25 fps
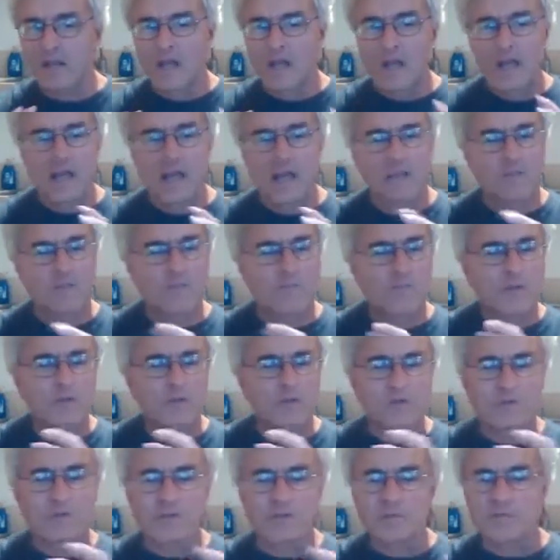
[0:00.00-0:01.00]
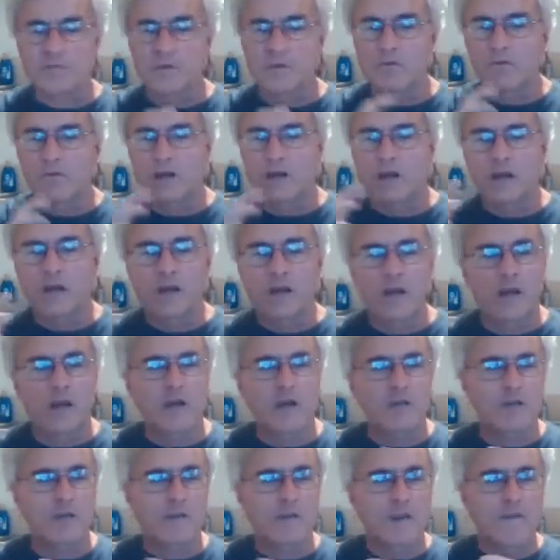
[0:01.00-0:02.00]
And muscles move around
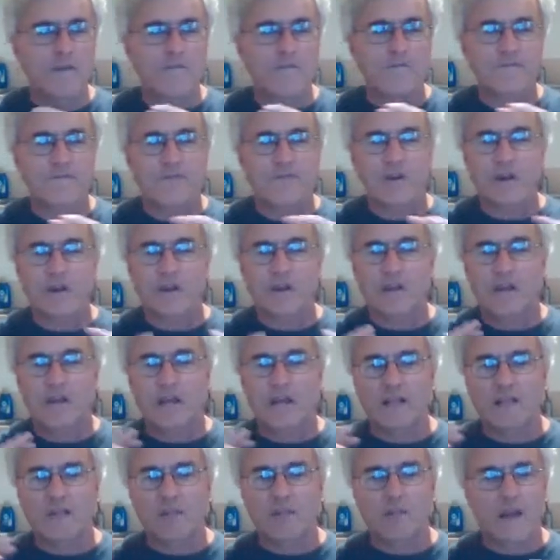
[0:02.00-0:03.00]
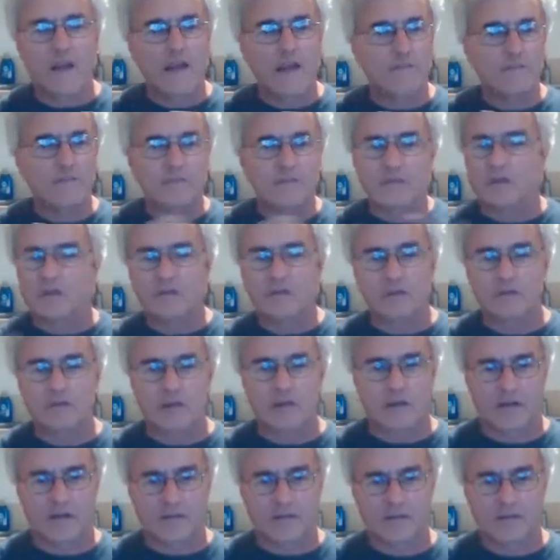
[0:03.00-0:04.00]
under that fur like rabbits under a
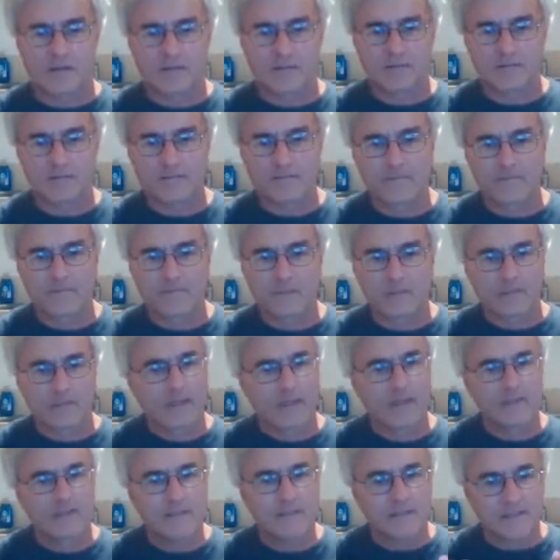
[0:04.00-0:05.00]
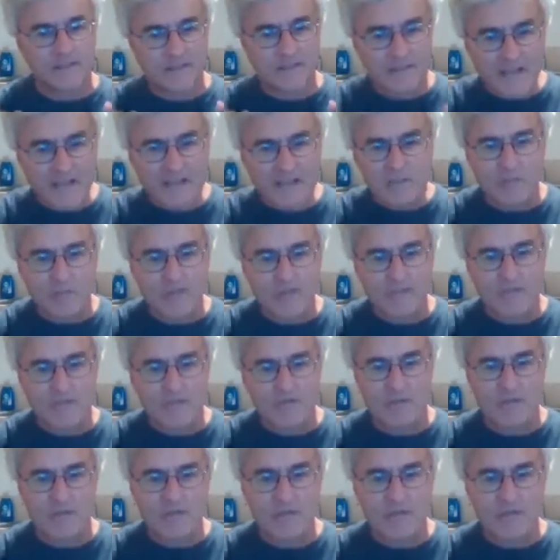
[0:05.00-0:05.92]
rug. And he said, that's what he's doing.